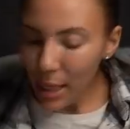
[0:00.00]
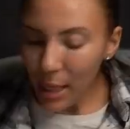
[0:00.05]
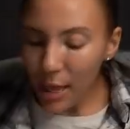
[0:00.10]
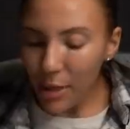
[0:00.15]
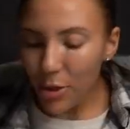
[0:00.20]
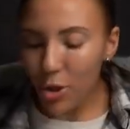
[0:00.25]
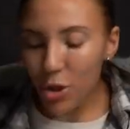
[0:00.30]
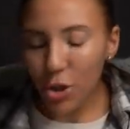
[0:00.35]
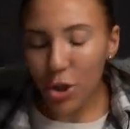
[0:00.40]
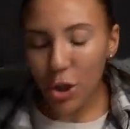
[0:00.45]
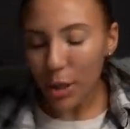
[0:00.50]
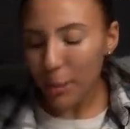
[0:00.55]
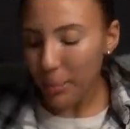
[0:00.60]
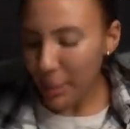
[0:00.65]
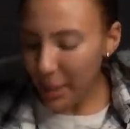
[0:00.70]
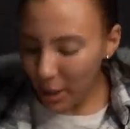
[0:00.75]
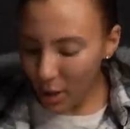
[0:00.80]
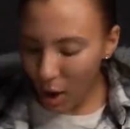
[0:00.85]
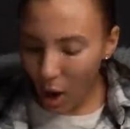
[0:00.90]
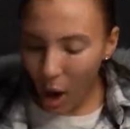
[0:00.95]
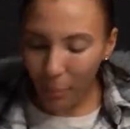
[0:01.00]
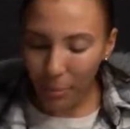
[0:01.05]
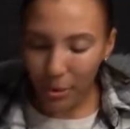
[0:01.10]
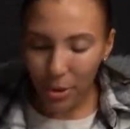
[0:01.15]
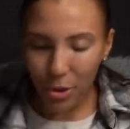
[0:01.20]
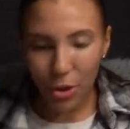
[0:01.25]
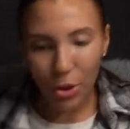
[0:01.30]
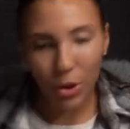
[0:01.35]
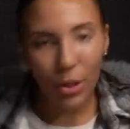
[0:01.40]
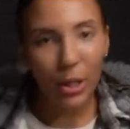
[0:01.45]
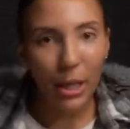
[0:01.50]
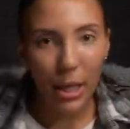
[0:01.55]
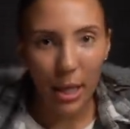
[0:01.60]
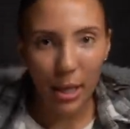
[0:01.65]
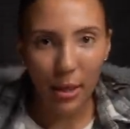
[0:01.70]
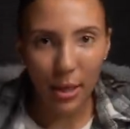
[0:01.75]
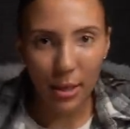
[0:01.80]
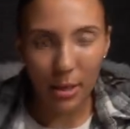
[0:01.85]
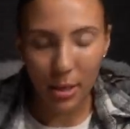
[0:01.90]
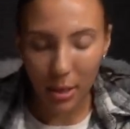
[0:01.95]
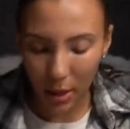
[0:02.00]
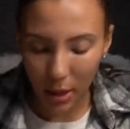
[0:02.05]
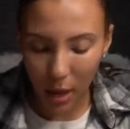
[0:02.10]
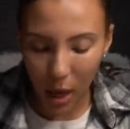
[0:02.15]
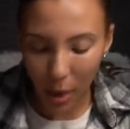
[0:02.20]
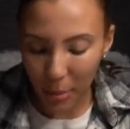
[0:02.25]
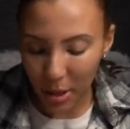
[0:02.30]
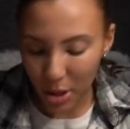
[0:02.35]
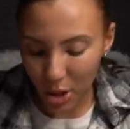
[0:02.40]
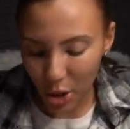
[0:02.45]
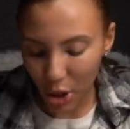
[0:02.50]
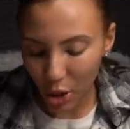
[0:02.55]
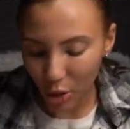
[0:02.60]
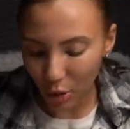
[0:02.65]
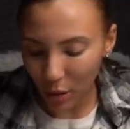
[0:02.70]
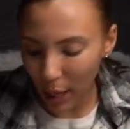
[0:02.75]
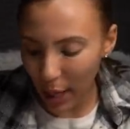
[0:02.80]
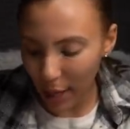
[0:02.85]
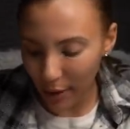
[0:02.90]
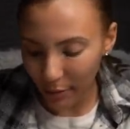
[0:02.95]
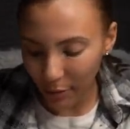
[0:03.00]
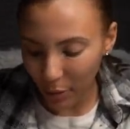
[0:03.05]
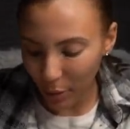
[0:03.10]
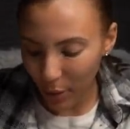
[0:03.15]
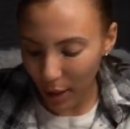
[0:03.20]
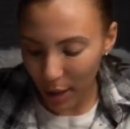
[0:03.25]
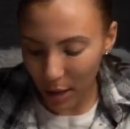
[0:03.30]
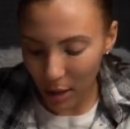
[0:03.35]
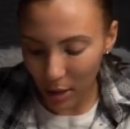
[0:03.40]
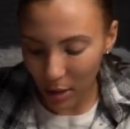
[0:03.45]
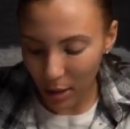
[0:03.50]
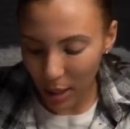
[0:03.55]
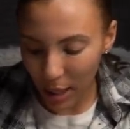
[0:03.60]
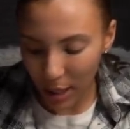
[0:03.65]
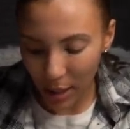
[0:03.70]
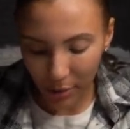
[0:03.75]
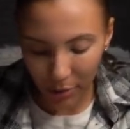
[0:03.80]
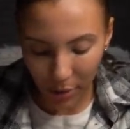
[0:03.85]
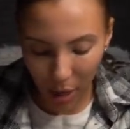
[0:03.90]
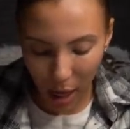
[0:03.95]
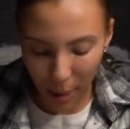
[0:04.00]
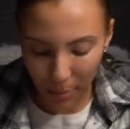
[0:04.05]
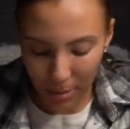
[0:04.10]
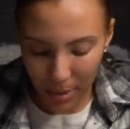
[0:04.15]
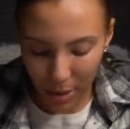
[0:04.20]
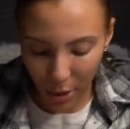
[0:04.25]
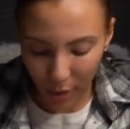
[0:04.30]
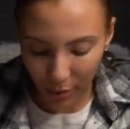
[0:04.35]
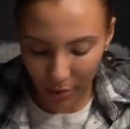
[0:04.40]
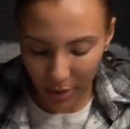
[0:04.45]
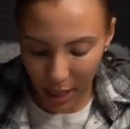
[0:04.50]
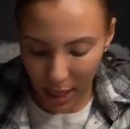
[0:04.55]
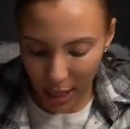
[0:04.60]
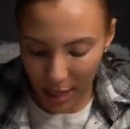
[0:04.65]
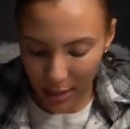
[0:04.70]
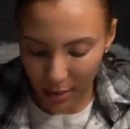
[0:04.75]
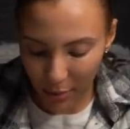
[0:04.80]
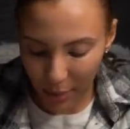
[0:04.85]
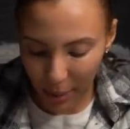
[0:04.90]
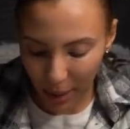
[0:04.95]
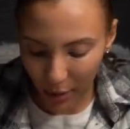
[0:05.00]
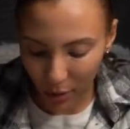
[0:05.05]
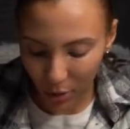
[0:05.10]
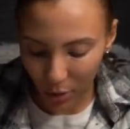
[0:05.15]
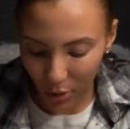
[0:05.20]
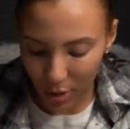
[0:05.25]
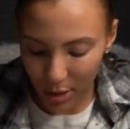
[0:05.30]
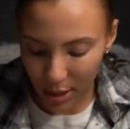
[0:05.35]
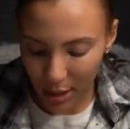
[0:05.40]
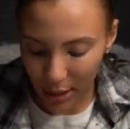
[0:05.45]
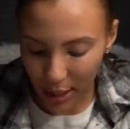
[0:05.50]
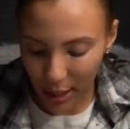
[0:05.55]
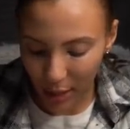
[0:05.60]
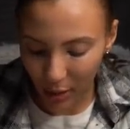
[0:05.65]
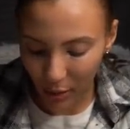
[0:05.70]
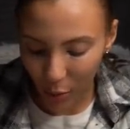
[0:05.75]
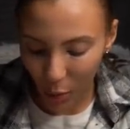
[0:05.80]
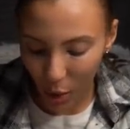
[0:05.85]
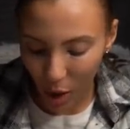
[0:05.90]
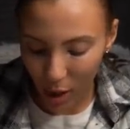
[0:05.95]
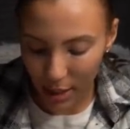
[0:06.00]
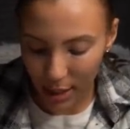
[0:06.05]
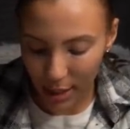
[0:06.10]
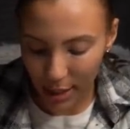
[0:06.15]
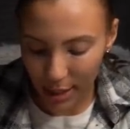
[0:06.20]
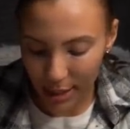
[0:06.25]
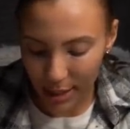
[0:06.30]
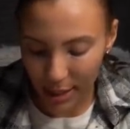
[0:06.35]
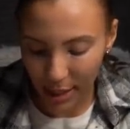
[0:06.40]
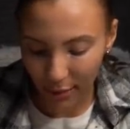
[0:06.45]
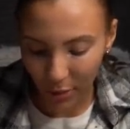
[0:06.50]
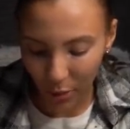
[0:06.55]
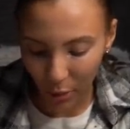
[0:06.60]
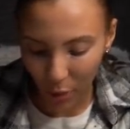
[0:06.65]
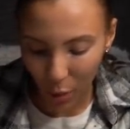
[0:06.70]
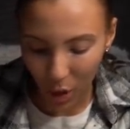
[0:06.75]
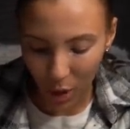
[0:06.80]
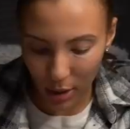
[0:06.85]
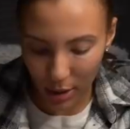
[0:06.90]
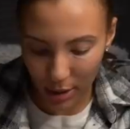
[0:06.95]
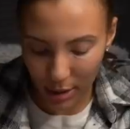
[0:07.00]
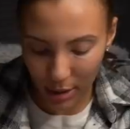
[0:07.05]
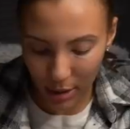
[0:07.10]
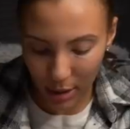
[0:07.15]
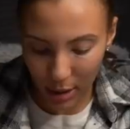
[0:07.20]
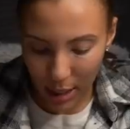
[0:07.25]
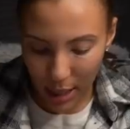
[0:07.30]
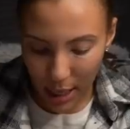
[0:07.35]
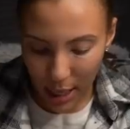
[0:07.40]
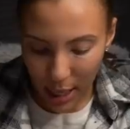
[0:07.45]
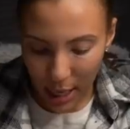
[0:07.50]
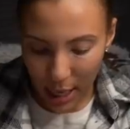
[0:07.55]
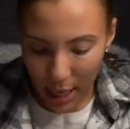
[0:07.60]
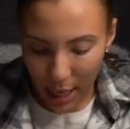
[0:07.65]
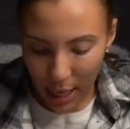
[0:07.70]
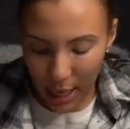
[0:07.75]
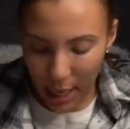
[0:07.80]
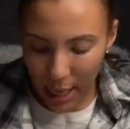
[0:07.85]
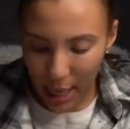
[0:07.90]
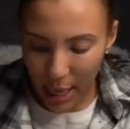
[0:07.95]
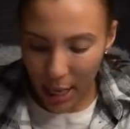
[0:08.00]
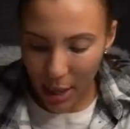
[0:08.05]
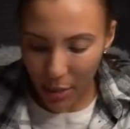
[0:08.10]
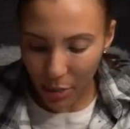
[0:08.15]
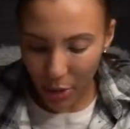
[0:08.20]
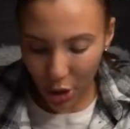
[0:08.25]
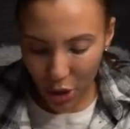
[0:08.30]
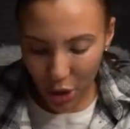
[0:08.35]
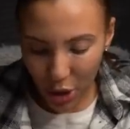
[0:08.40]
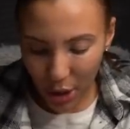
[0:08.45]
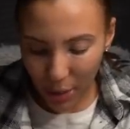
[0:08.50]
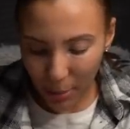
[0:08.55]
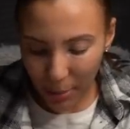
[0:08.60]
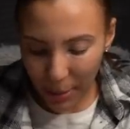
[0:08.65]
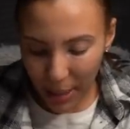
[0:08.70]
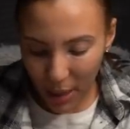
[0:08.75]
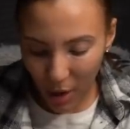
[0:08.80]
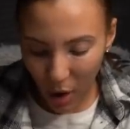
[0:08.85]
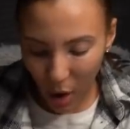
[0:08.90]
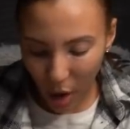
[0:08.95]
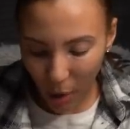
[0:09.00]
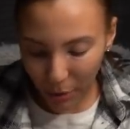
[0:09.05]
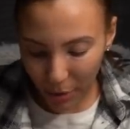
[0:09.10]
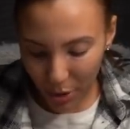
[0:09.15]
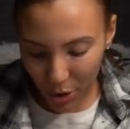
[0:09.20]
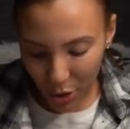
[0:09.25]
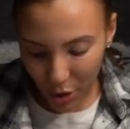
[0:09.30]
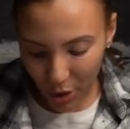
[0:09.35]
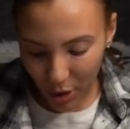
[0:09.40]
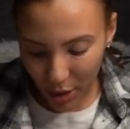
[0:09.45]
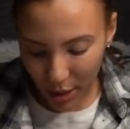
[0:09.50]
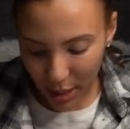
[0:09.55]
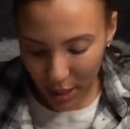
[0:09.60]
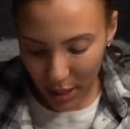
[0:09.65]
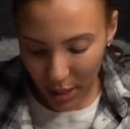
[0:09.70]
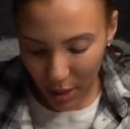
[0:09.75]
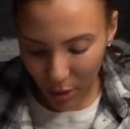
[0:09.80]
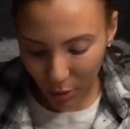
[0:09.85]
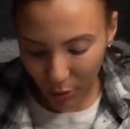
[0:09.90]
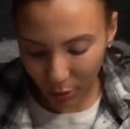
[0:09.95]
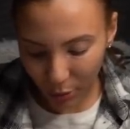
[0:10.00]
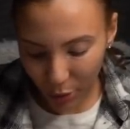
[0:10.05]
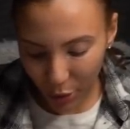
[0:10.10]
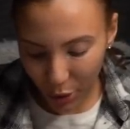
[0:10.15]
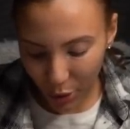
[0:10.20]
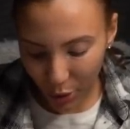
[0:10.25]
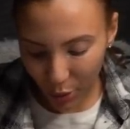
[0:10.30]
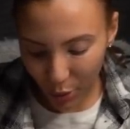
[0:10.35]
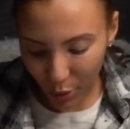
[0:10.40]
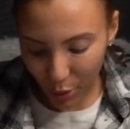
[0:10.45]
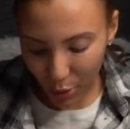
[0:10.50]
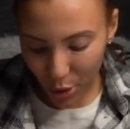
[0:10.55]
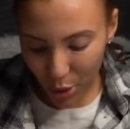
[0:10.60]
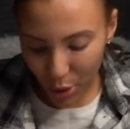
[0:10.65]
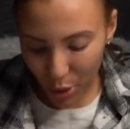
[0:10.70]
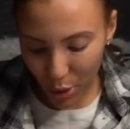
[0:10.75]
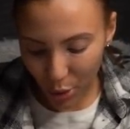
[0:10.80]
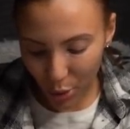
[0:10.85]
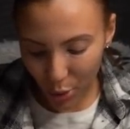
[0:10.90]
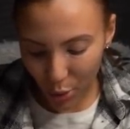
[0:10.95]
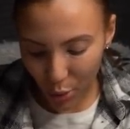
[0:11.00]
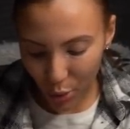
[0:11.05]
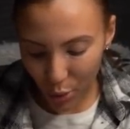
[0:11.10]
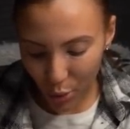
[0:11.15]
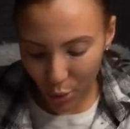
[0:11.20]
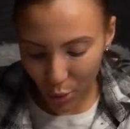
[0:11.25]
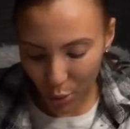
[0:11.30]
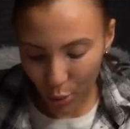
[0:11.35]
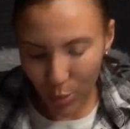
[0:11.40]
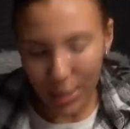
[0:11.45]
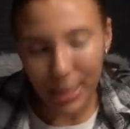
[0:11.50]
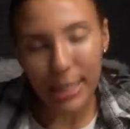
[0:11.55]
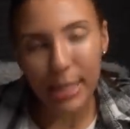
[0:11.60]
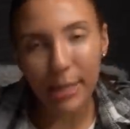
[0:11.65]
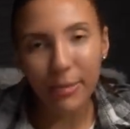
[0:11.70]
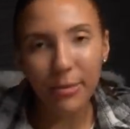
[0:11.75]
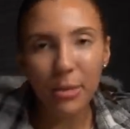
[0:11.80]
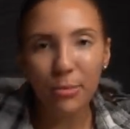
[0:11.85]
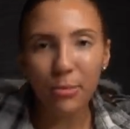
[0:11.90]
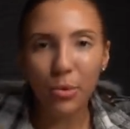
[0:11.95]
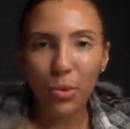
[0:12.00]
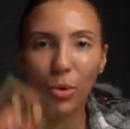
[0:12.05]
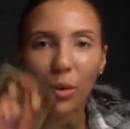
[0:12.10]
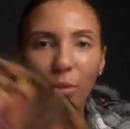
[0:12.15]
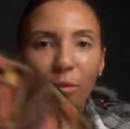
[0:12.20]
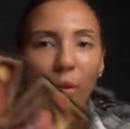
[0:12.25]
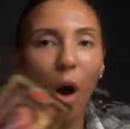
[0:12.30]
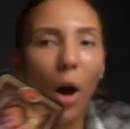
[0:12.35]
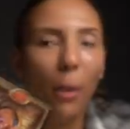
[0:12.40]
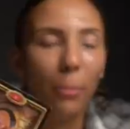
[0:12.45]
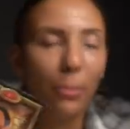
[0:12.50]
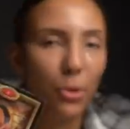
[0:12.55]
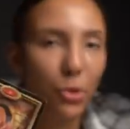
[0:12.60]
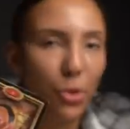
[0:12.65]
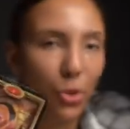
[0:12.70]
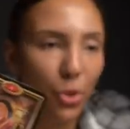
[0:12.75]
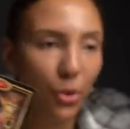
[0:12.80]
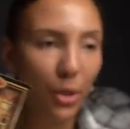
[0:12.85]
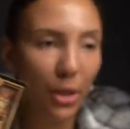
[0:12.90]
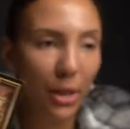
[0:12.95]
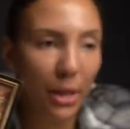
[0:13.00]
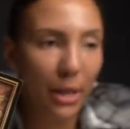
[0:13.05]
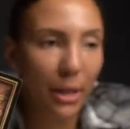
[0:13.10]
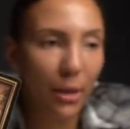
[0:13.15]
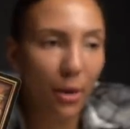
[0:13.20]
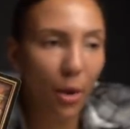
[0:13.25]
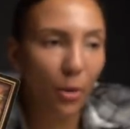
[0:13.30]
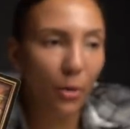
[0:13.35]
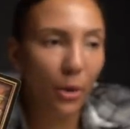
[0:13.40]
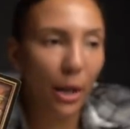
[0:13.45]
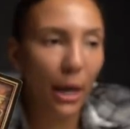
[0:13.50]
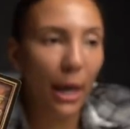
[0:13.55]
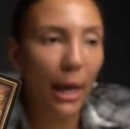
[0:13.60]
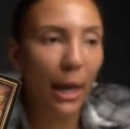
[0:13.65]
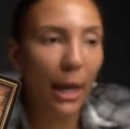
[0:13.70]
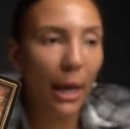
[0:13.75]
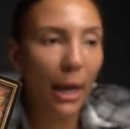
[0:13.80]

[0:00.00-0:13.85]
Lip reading: There's going to be an opportunity that's going to come into your life, okay? King of Cups, you have the Ace of Pentacles, the King of Wands, and the Seven of Wands. There's going to be an opportunity here for you to receive some sort of opportunity, okay?